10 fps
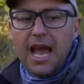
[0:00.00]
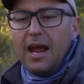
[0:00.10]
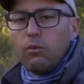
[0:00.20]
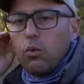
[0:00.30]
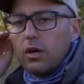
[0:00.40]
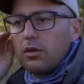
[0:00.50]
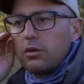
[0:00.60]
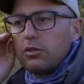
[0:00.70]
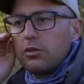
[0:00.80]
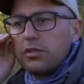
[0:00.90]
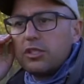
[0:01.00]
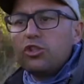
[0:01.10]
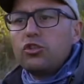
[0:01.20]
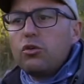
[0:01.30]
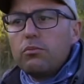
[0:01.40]
and what it'll do is
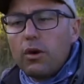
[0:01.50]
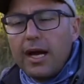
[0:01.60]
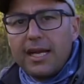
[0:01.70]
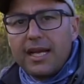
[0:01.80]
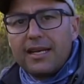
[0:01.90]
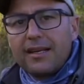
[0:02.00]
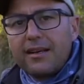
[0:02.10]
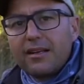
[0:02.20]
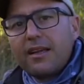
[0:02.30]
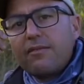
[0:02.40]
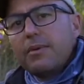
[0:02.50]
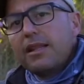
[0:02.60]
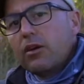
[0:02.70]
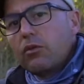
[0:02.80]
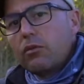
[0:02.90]
zoom right in and it'll give me
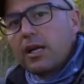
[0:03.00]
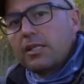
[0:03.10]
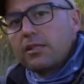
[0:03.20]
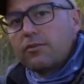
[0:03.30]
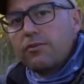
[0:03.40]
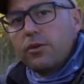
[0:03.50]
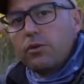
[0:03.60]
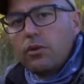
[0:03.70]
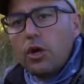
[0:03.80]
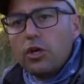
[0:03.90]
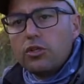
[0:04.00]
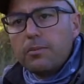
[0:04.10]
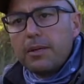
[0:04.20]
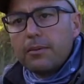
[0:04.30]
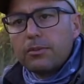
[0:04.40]
the greatest view to
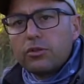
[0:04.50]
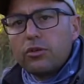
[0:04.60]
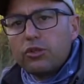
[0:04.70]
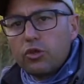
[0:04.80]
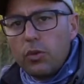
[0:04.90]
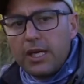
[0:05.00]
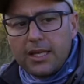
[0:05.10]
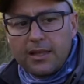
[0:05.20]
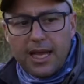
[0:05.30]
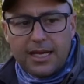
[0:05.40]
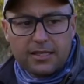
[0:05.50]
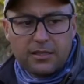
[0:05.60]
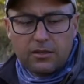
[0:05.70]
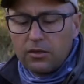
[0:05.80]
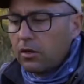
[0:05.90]
be able to tweak that
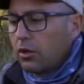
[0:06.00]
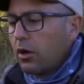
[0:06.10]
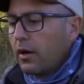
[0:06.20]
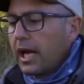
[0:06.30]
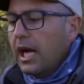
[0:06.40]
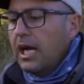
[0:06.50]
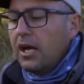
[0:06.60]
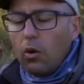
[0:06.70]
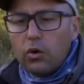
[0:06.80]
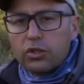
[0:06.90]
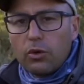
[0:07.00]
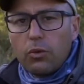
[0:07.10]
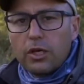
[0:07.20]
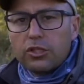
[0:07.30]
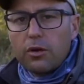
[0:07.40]
going. Also
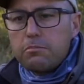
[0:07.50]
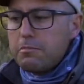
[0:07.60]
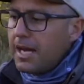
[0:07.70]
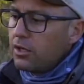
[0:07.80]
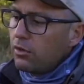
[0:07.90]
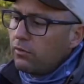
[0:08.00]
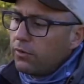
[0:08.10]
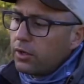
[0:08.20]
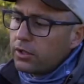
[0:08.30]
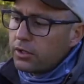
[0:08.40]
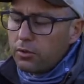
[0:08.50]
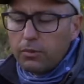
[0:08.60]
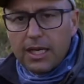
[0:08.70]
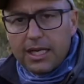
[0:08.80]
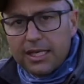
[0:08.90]
works on manual focus, so
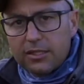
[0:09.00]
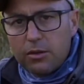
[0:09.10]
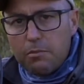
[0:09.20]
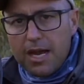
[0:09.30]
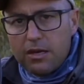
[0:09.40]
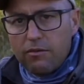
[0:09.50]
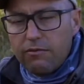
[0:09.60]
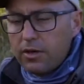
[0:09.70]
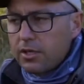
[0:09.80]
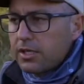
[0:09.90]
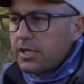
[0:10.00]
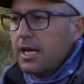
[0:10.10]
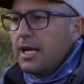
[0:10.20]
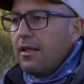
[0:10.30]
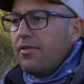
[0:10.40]
when I click to manual focus,
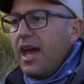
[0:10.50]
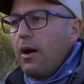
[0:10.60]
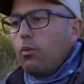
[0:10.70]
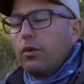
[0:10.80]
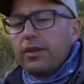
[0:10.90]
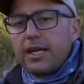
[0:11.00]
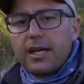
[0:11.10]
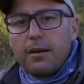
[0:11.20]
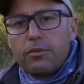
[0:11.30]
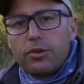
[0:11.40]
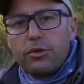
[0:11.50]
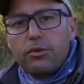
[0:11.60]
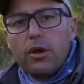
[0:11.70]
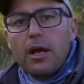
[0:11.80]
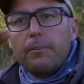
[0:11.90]
that will then come
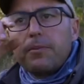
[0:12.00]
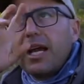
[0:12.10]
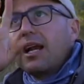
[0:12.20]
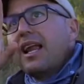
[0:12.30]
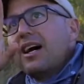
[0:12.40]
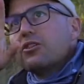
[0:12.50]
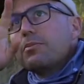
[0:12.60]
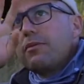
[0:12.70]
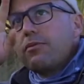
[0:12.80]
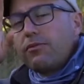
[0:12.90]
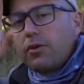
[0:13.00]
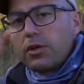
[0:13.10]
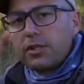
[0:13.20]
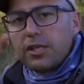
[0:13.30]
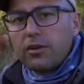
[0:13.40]
through. It allows me for
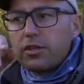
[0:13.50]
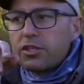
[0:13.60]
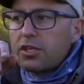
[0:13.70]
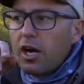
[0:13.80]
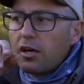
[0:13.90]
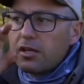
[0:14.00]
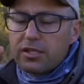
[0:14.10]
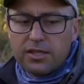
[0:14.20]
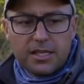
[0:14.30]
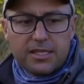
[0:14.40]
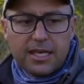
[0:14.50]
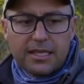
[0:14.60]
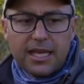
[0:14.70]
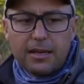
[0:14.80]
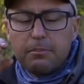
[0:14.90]
focusing on the stars, things
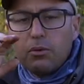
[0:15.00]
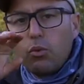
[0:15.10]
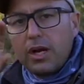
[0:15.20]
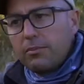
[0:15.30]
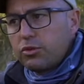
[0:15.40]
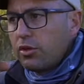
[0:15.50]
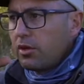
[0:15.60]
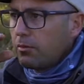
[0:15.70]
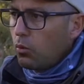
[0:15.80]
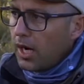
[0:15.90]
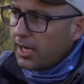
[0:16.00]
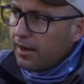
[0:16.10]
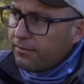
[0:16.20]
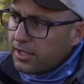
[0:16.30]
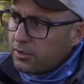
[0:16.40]
like that. But when I'm shooting
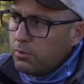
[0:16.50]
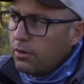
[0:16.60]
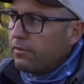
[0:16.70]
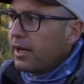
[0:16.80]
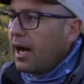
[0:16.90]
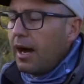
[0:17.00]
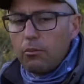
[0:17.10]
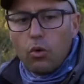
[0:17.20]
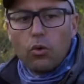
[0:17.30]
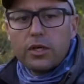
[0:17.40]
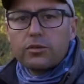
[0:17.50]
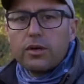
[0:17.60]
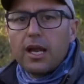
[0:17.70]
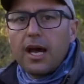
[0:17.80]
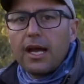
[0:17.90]
wildlife that's moving, I'm always
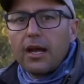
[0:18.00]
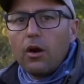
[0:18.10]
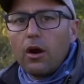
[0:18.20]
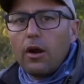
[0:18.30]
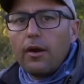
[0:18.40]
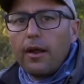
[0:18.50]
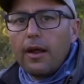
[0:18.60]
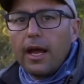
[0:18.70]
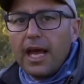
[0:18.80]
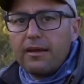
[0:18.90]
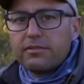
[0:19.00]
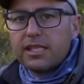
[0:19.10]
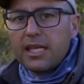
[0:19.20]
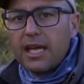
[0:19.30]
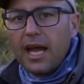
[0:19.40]
relying on
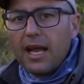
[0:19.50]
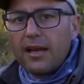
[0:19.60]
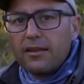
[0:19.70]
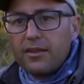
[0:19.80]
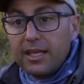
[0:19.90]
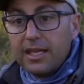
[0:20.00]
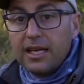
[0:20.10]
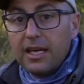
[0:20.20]
AFC and the